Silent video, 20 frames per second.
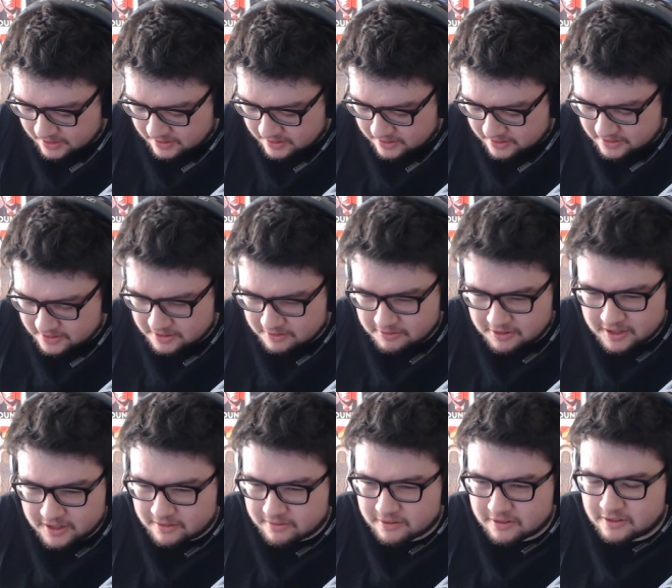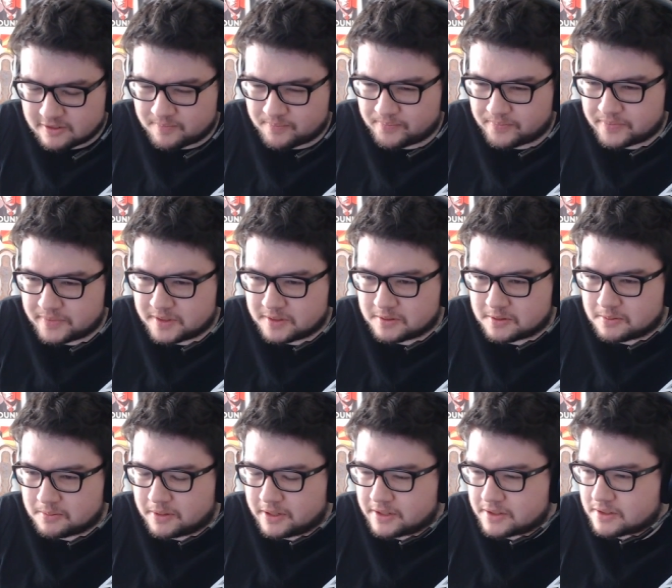I was like, whatever. Let's
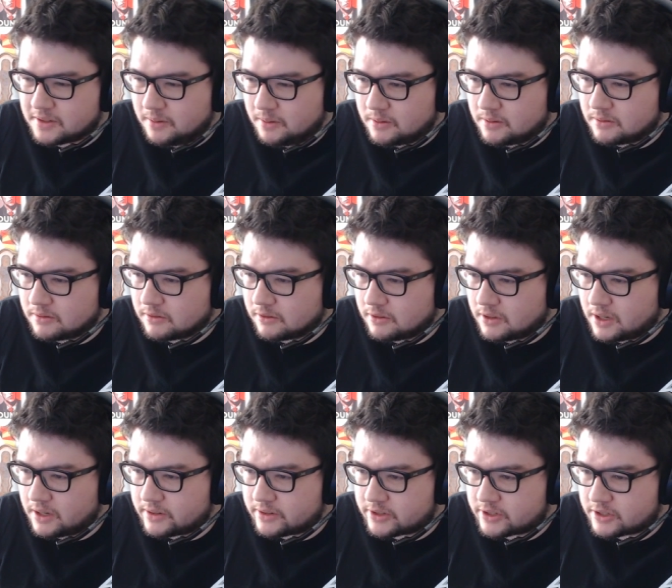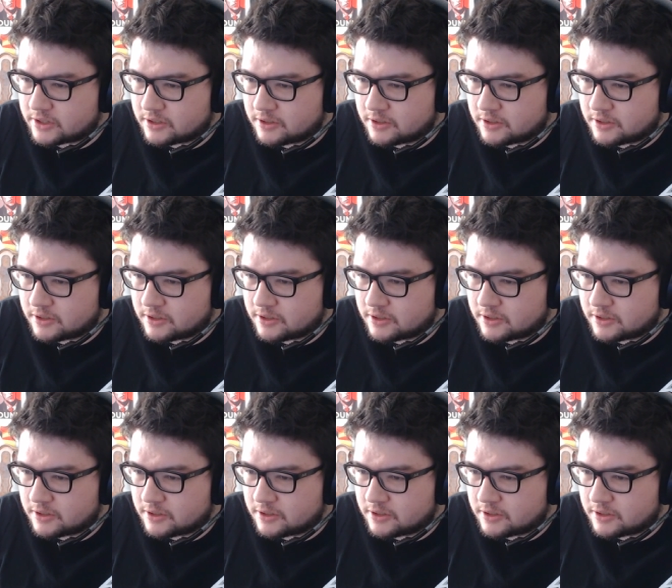play some Overwatch.